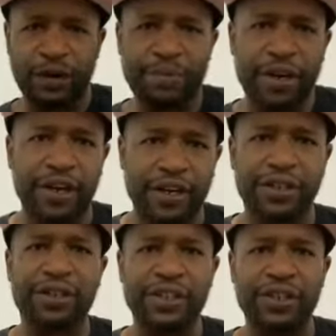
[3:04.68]
open heart,
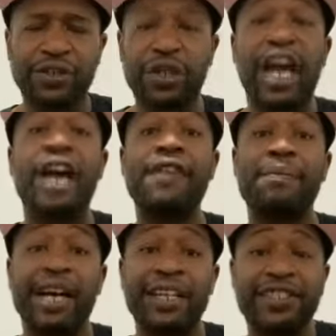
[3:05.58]
you know, to
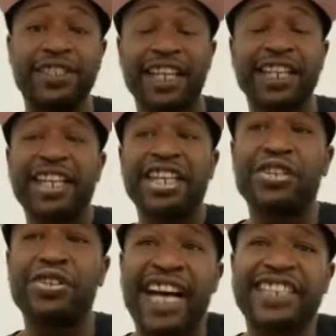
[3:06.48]
everybody. And,
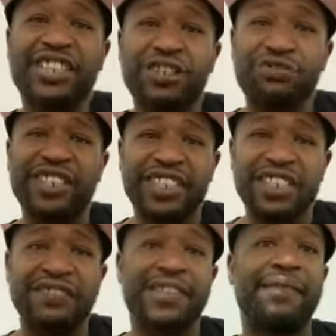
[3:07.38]
you know, I still
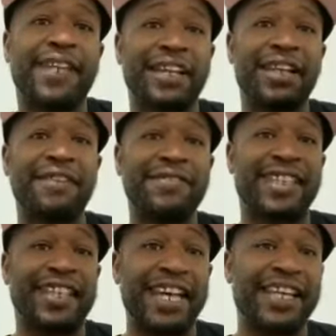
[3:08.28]
receive some of that love
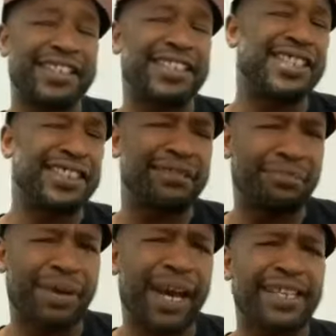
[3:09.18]
today. And she
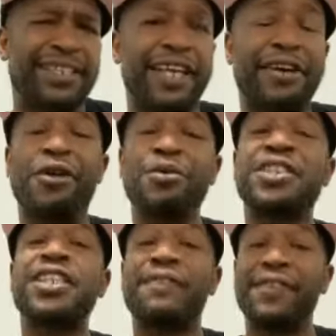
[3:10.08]
passed like
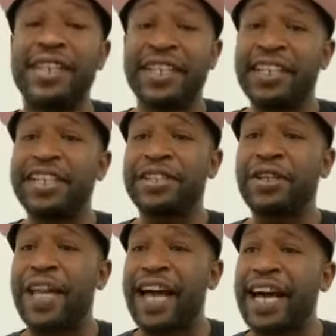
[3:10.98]
07. Right.
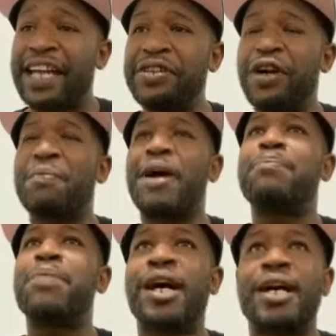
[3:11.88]
So like, you know, my
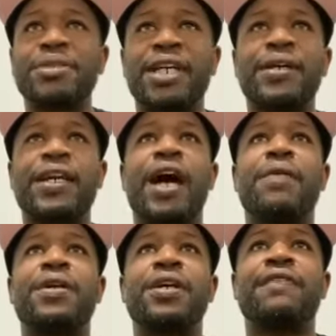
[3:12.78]
mom's, I
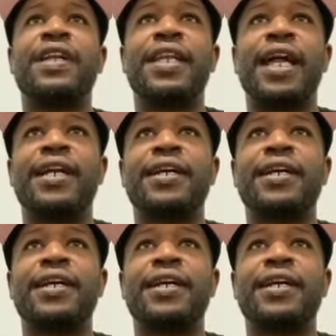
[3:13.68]
would give a lot